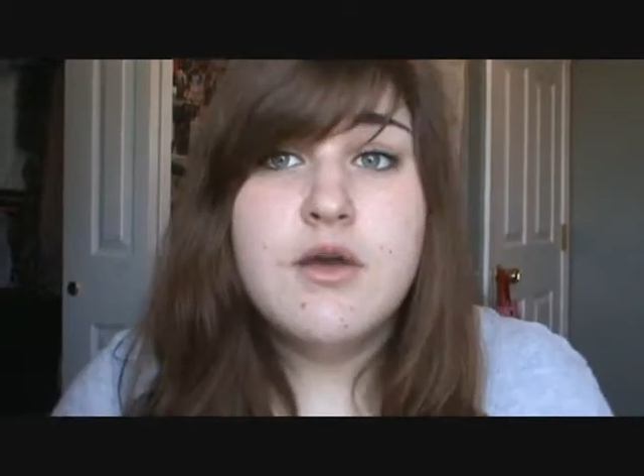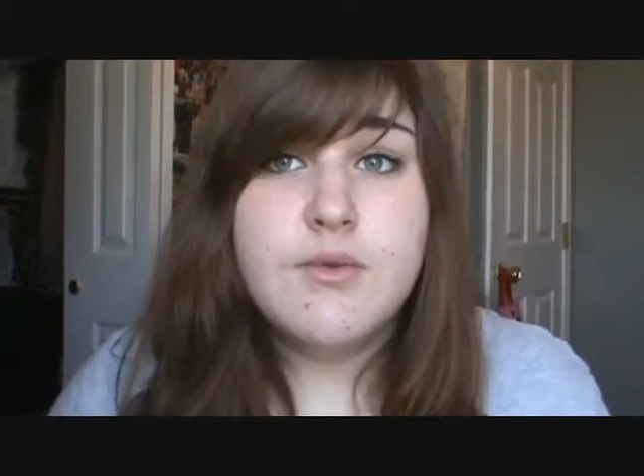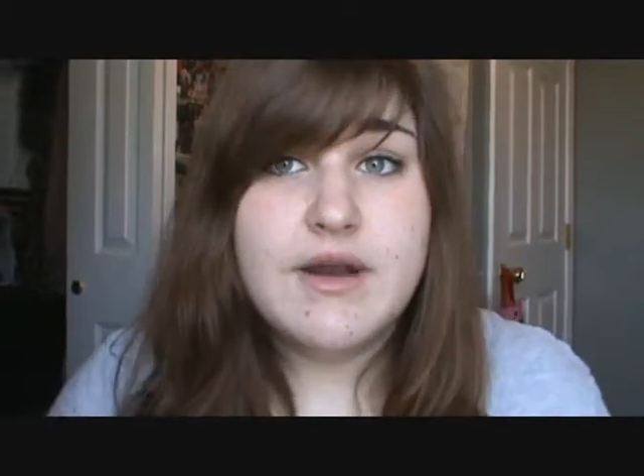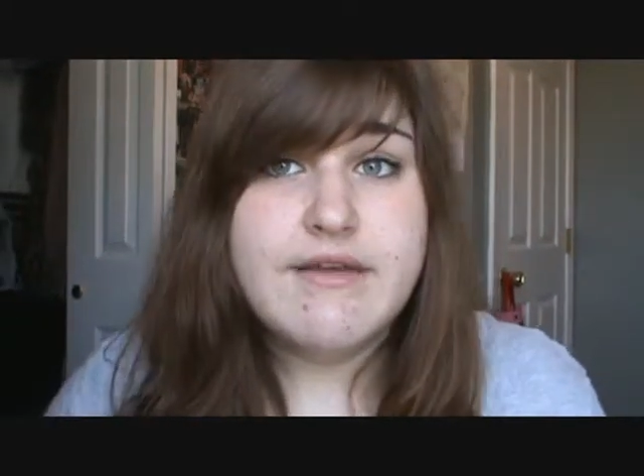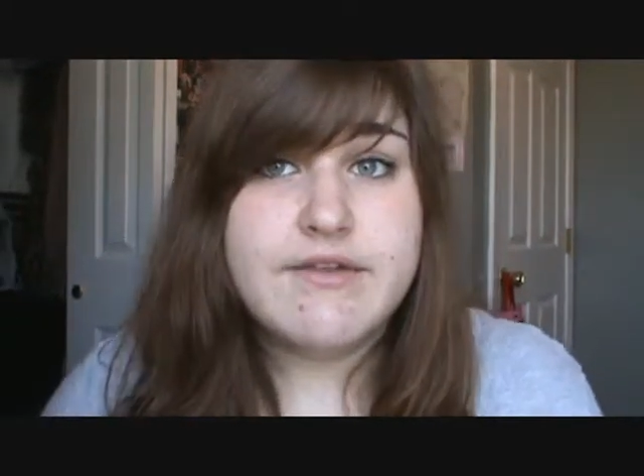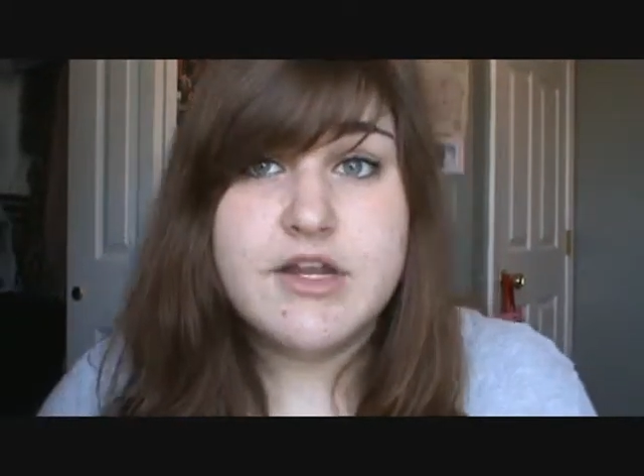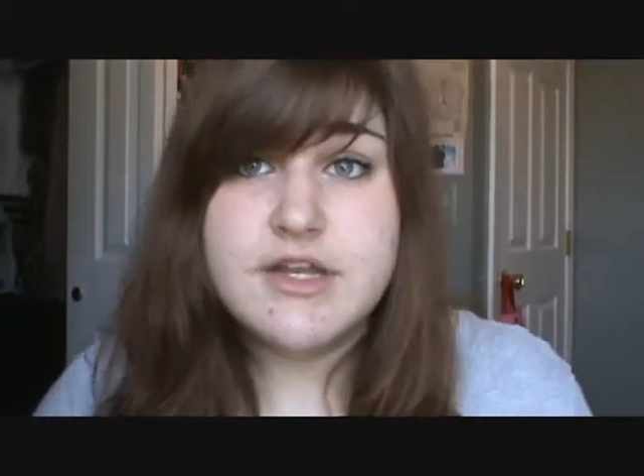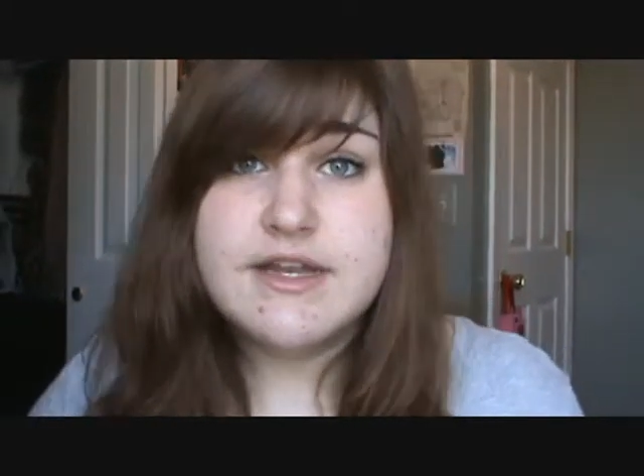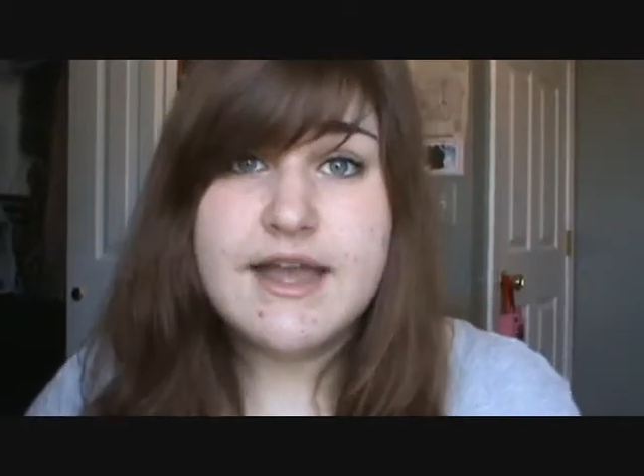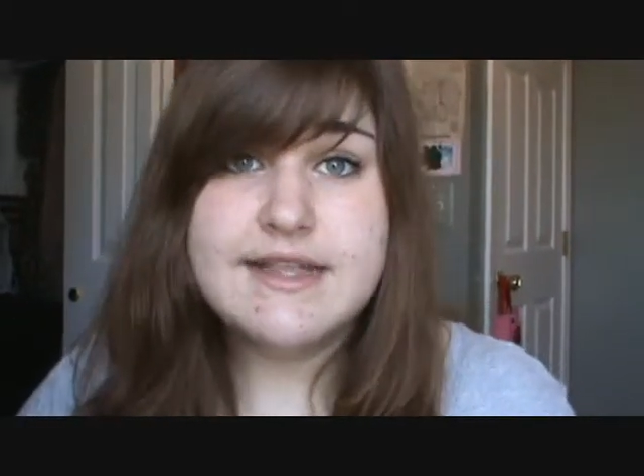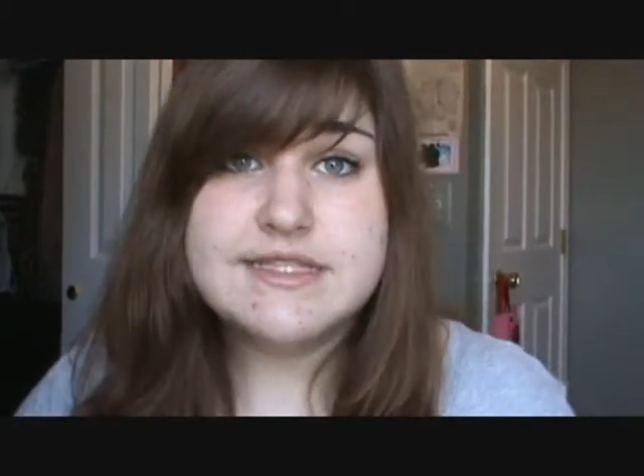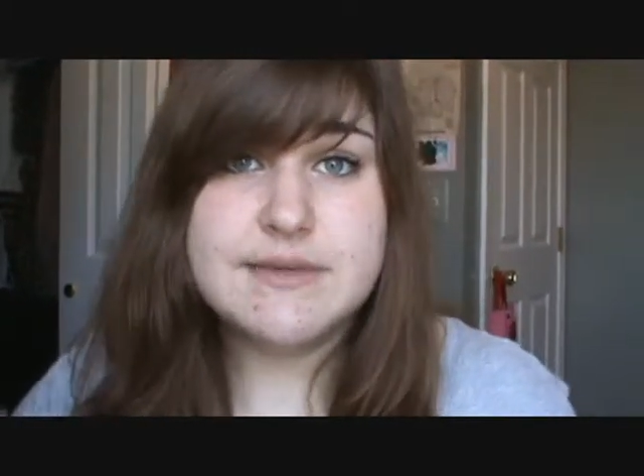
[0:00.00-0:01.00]
Whatever.
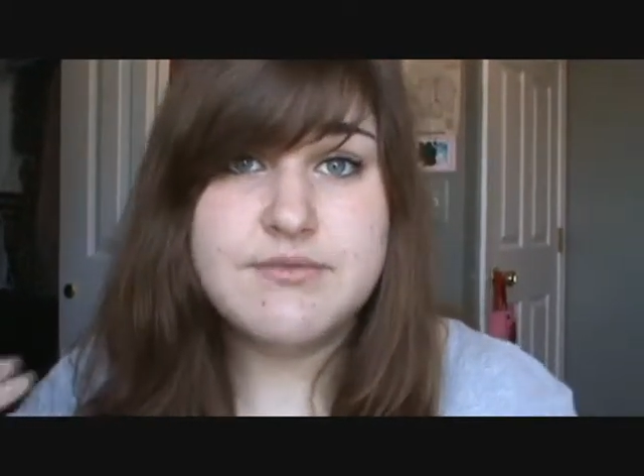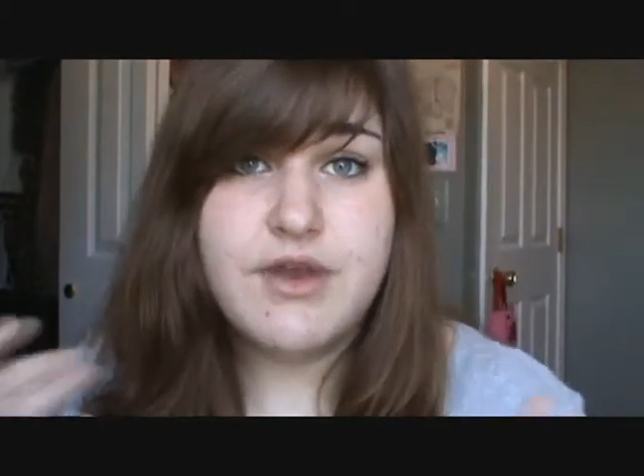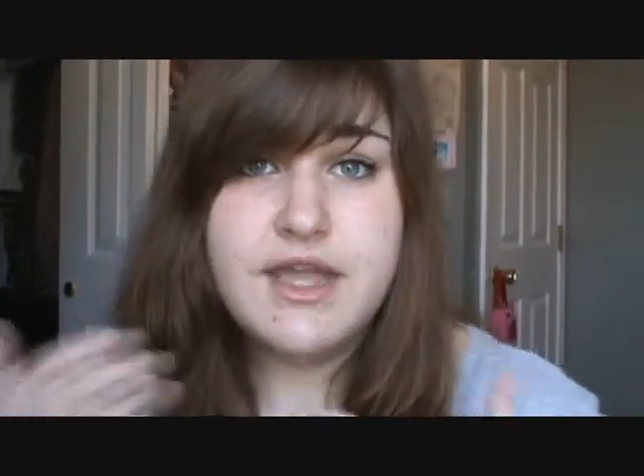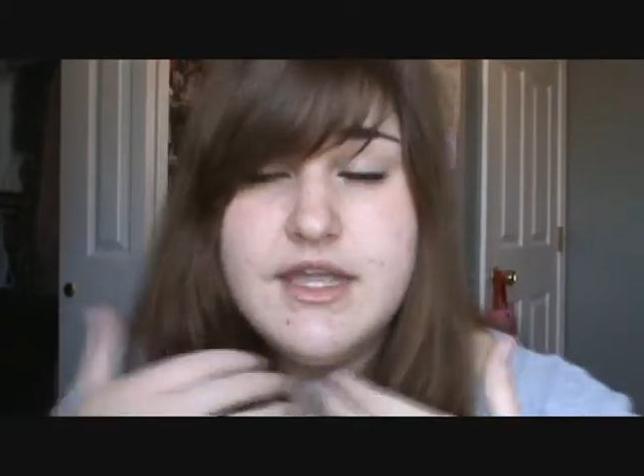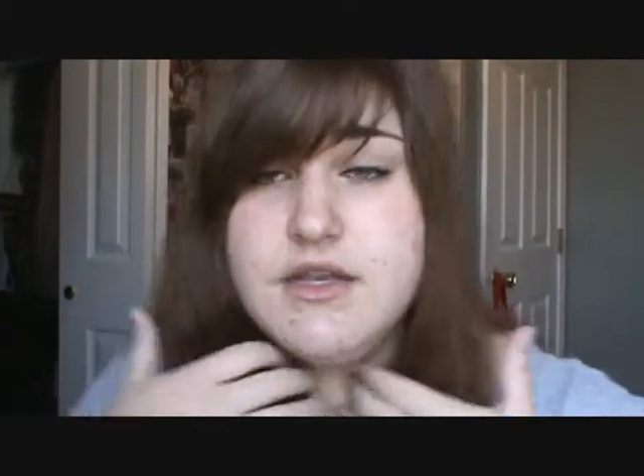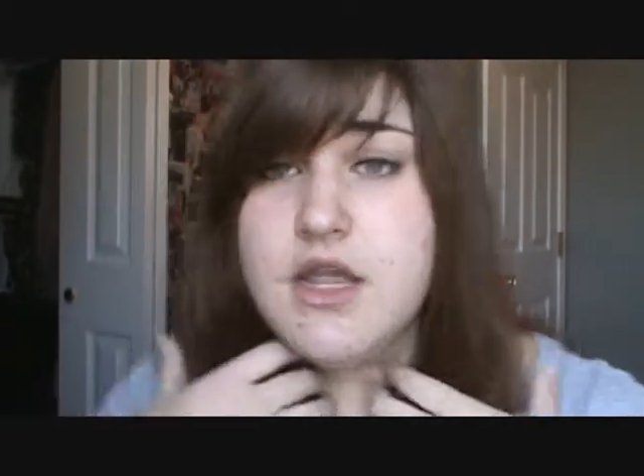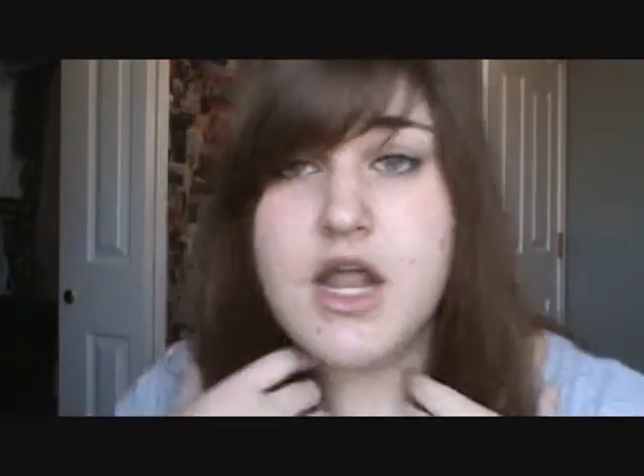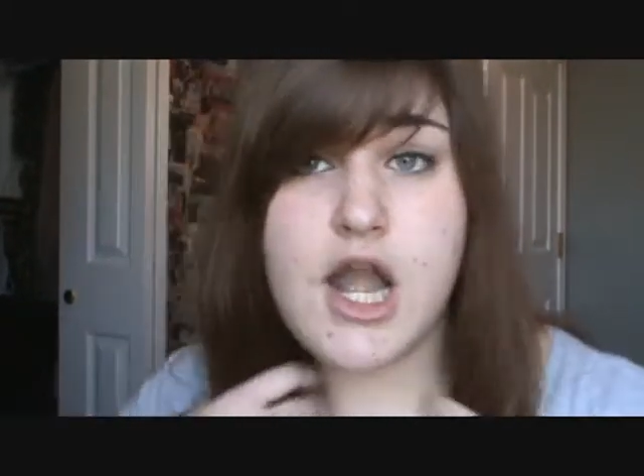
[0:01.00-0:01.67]
Good concept, right?